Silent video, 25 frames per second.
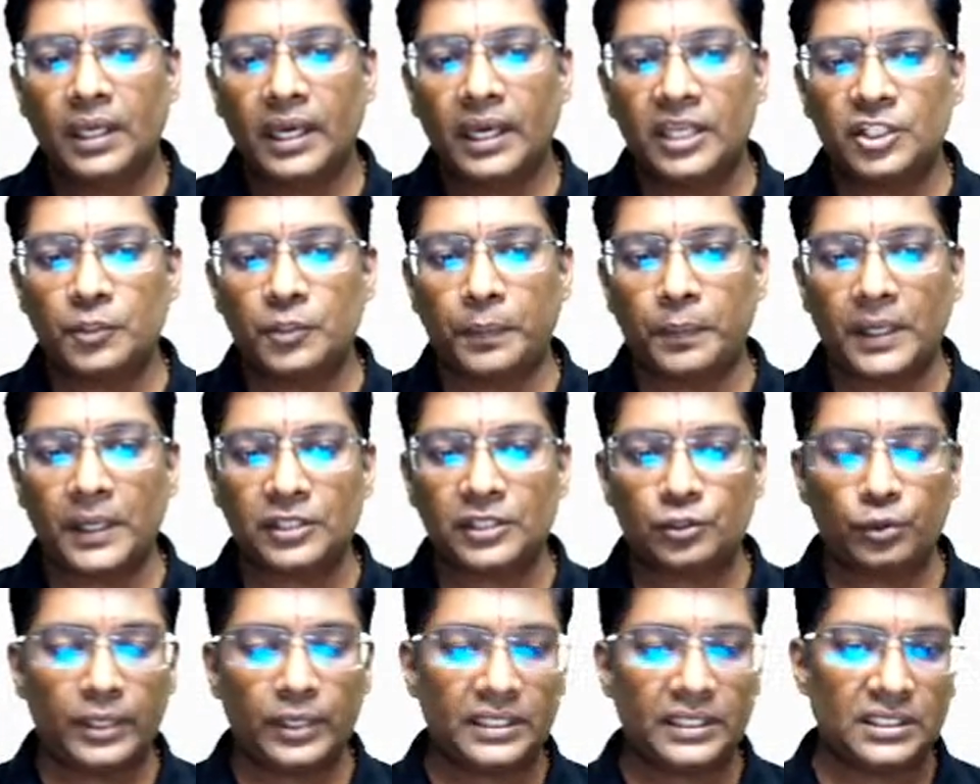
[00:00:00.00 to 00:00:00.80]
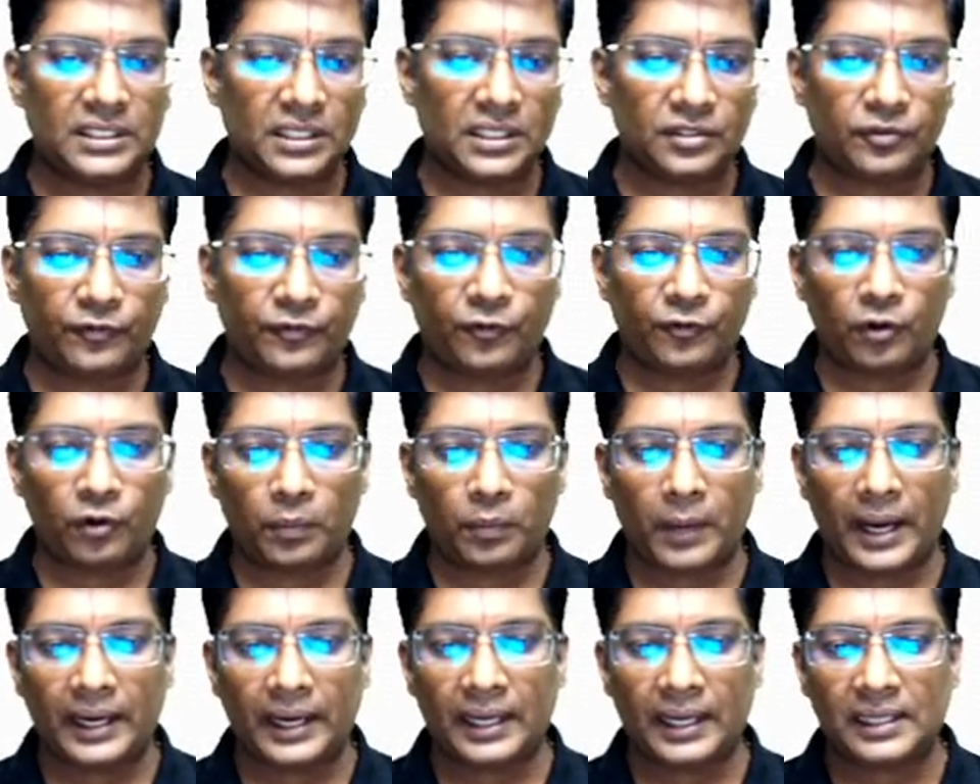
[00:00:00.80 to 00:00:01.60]
H plus to HSO4
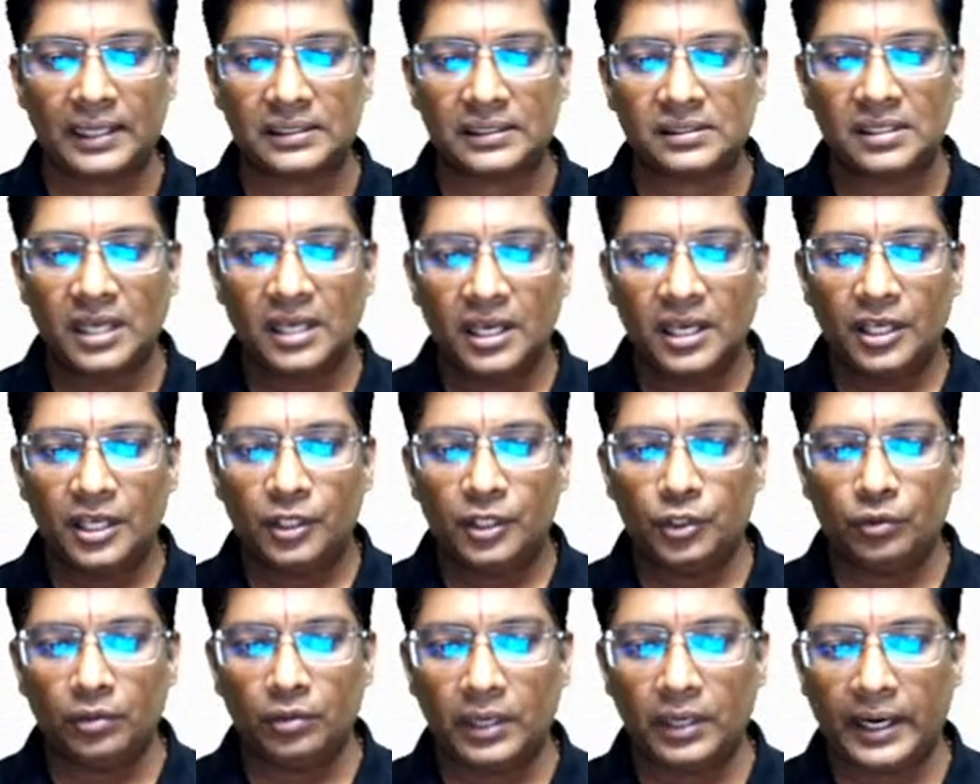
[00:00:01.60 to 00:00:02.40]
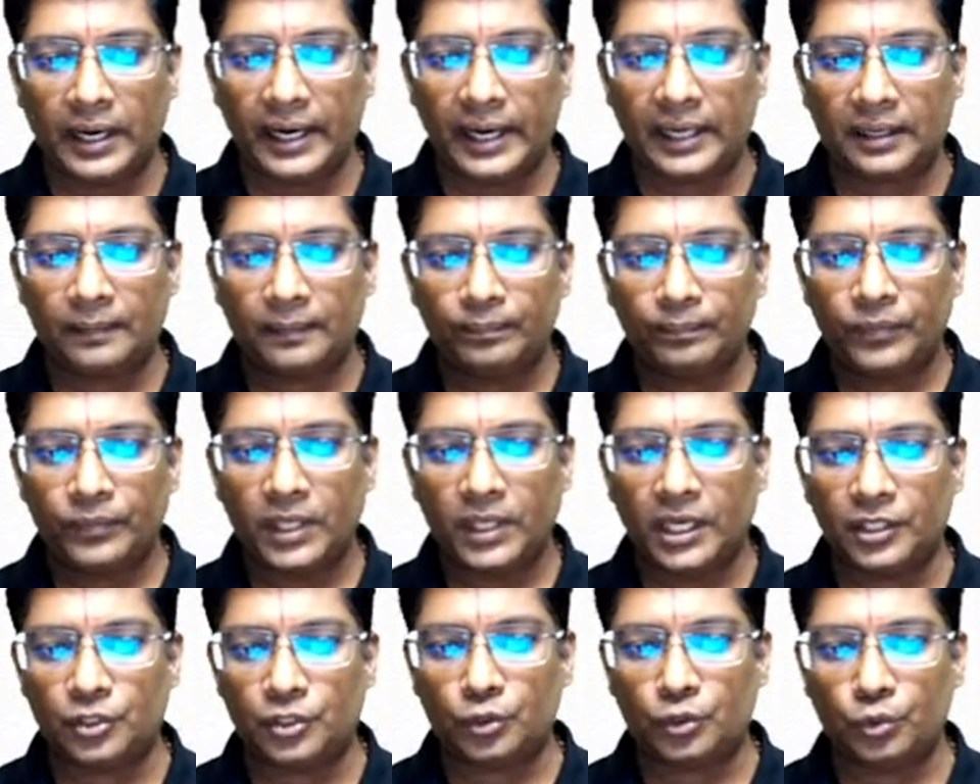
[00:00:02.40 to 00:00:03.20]
minus, you will get
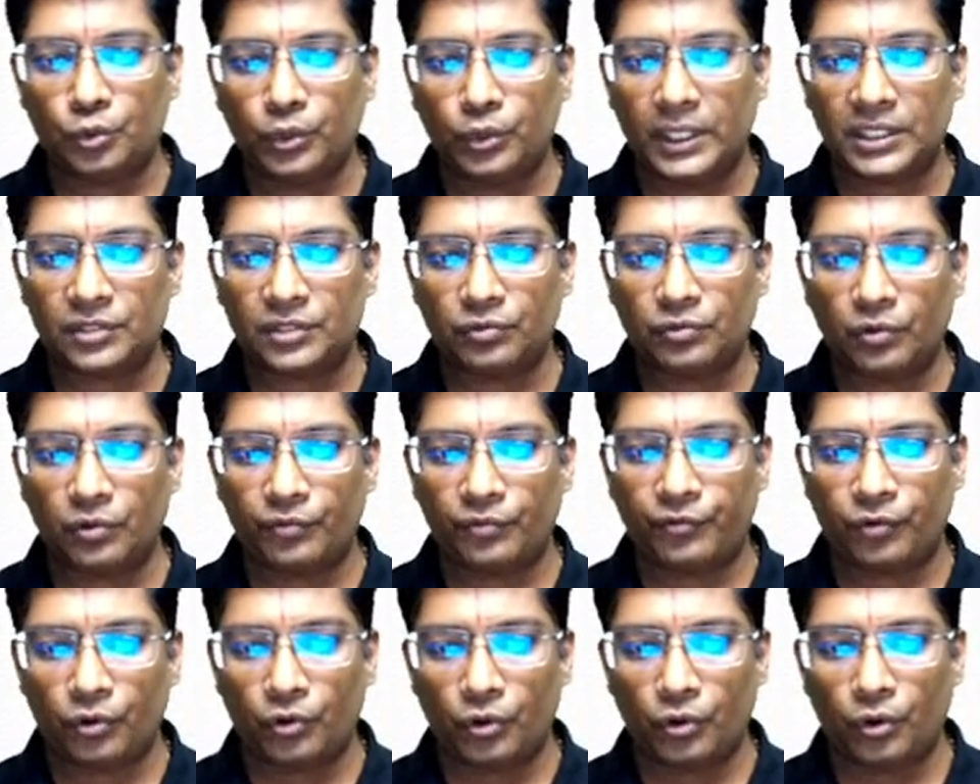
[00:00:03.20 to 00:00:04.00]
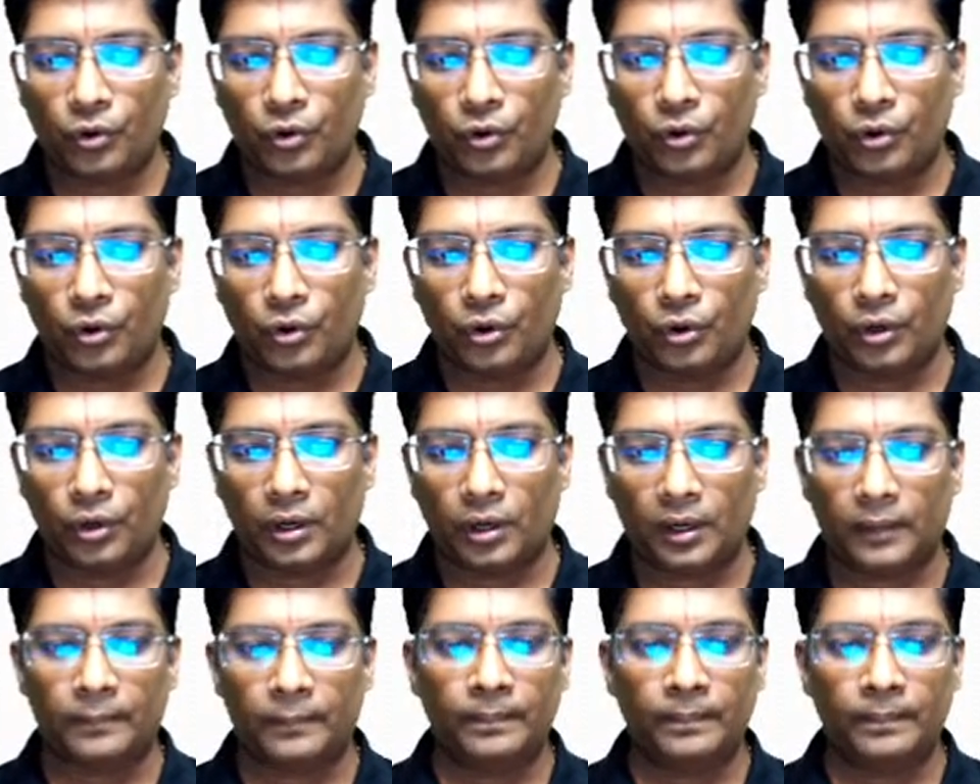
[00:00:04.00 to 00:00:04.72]
H2SO4.